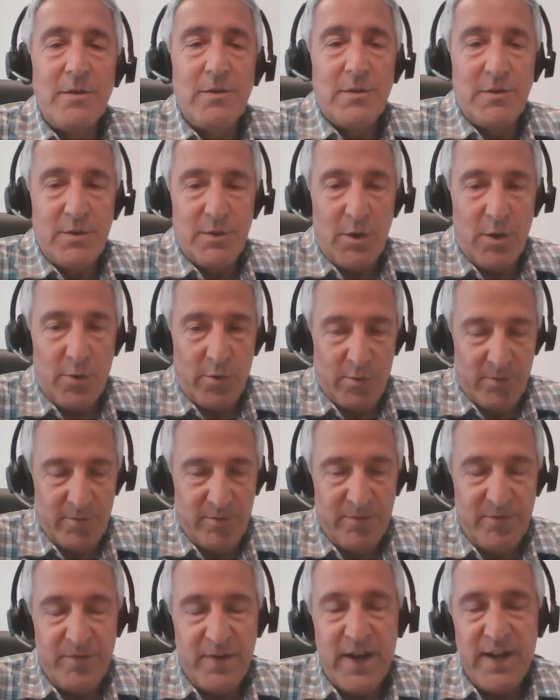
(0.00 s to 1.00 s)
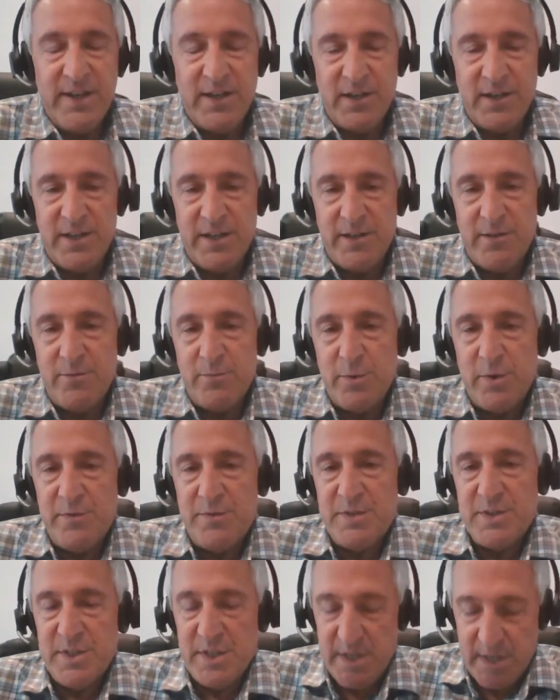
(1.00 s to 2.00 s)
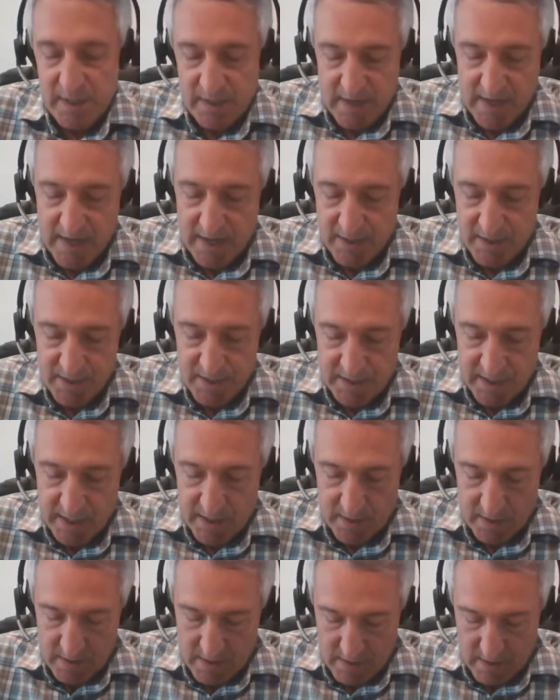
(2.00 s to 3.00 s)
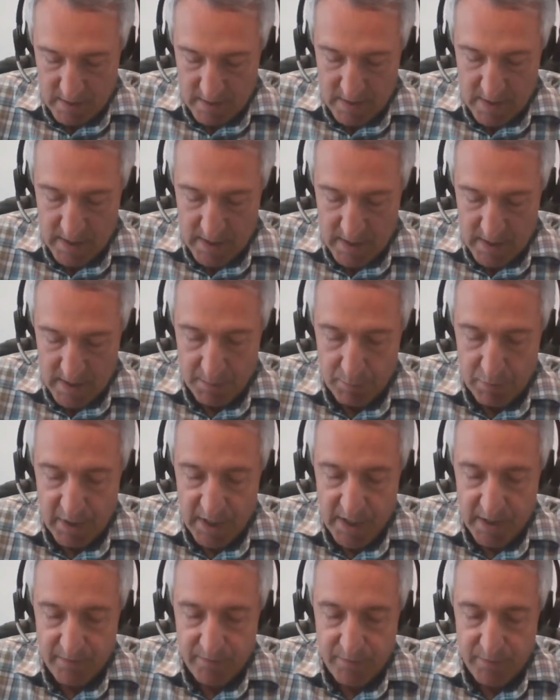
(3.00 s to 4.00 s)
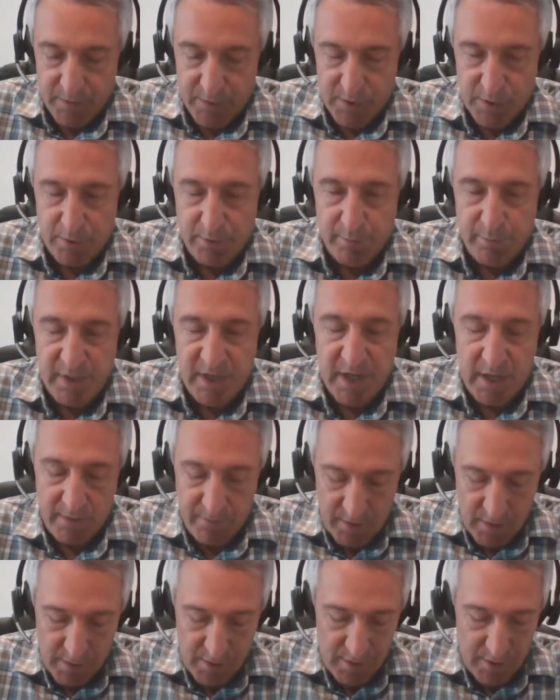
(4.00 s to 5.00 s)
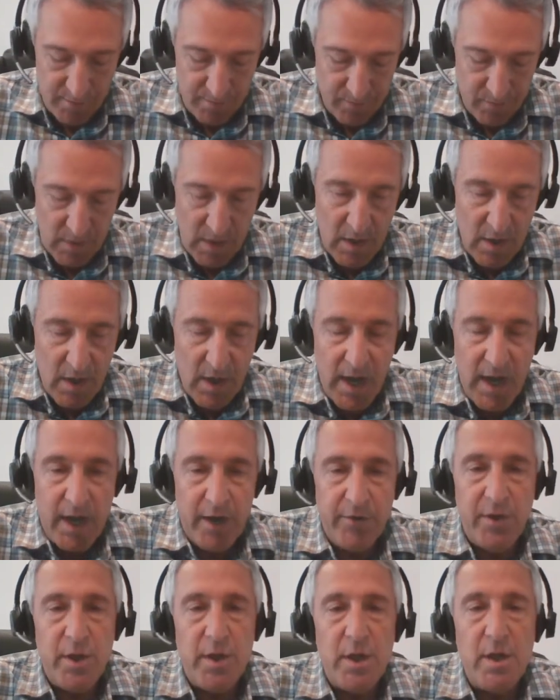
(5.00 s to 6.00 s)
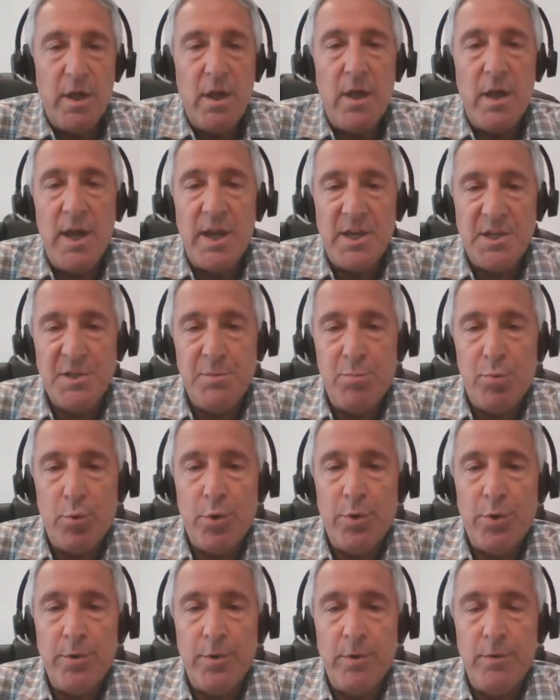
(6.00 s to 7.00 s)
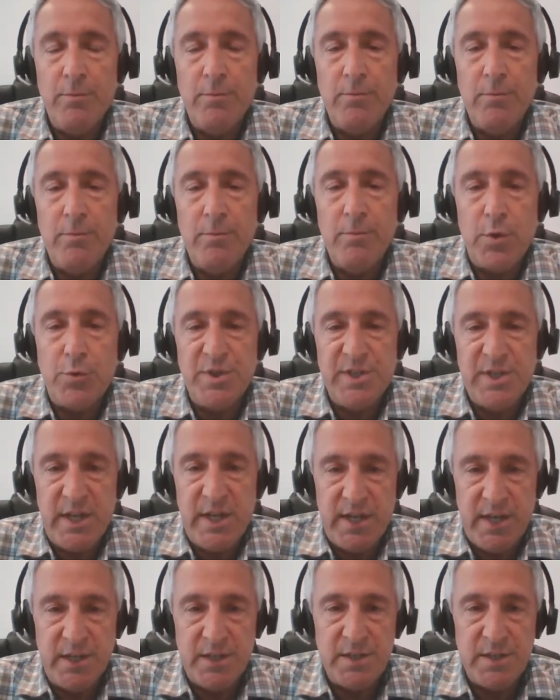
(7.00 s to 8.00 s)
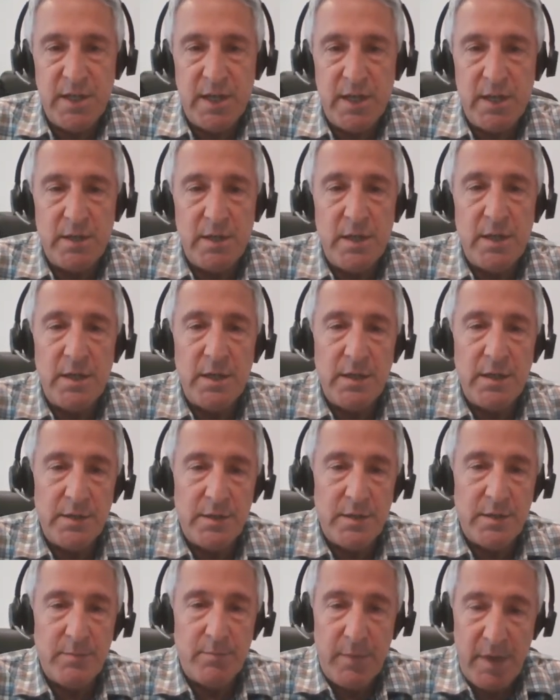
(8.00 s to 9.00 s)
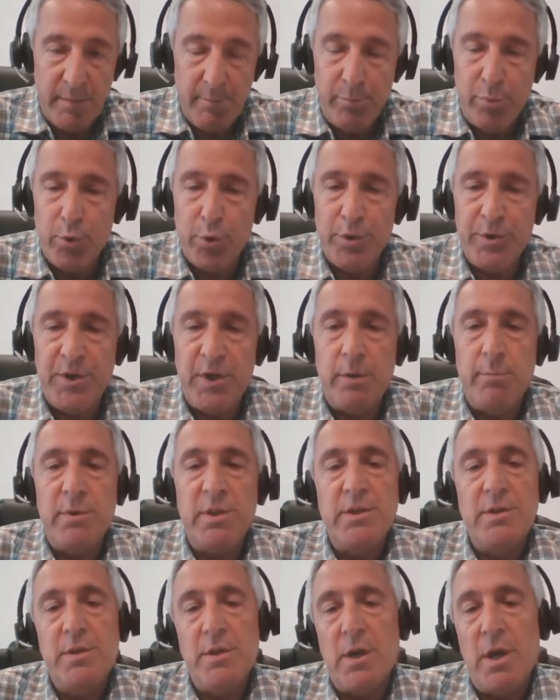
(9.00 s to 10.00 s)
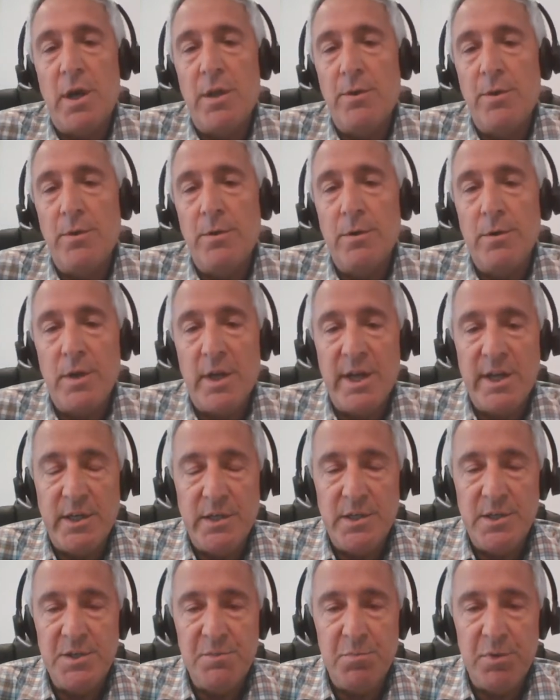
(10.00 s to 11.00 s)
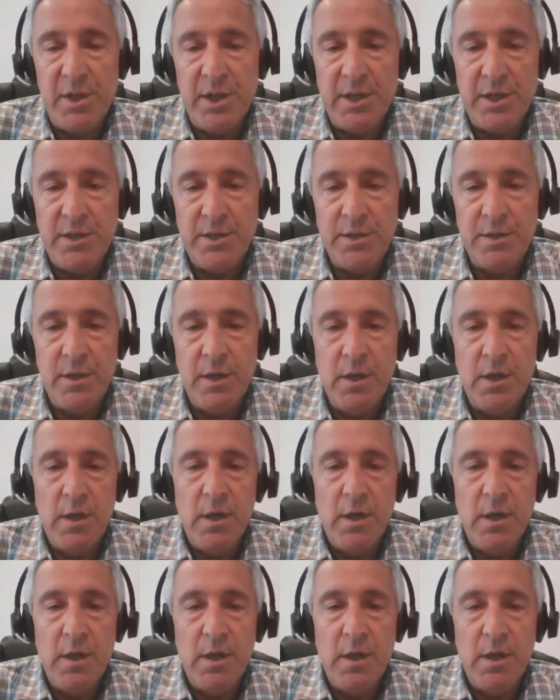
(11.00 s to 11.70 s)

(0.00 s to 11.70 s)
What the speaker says: So finally, we've seen how to set the display for certain behaviors, how to export those settings and import them into other like displays.